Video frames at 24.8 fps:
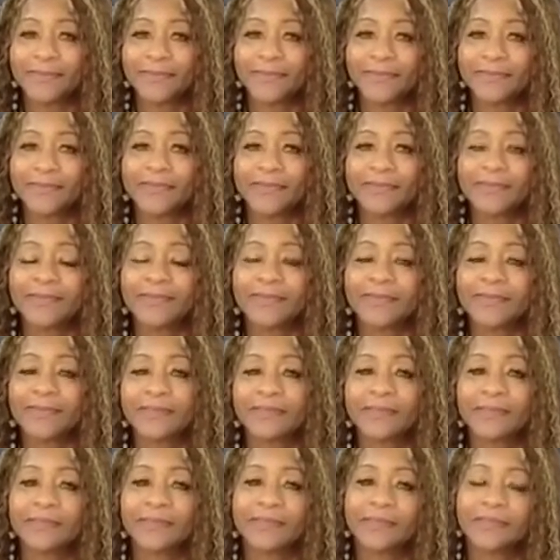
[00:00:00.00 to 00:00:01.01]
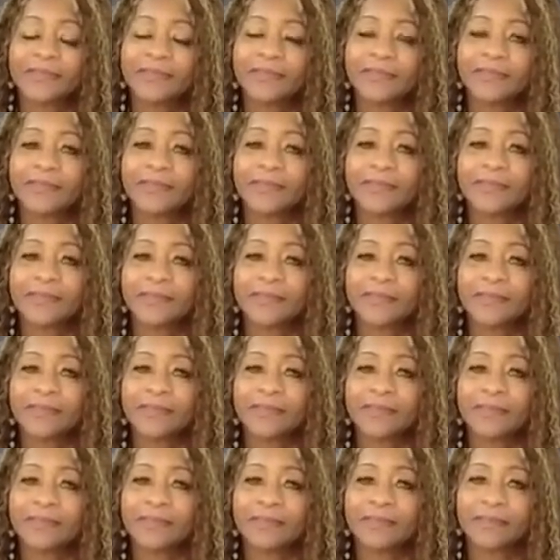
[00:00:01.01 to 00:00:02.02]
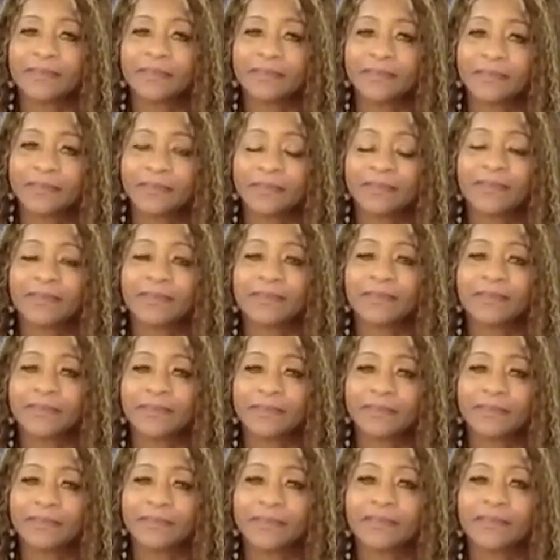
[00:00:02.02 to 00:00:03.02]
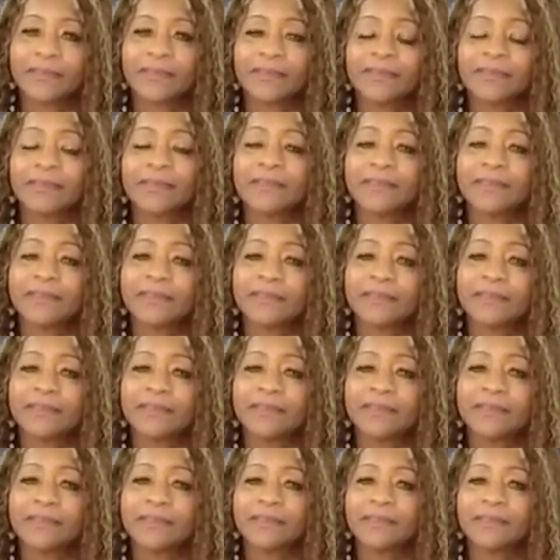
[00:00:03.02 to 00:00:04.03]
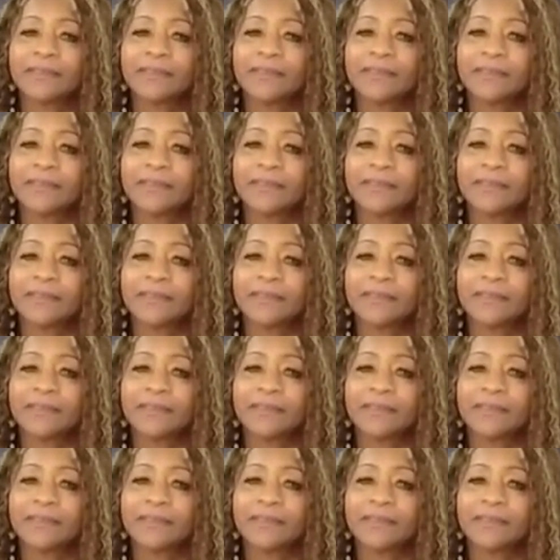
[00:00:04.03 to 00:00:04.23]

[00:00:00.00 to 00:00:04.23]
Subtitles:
[no speech]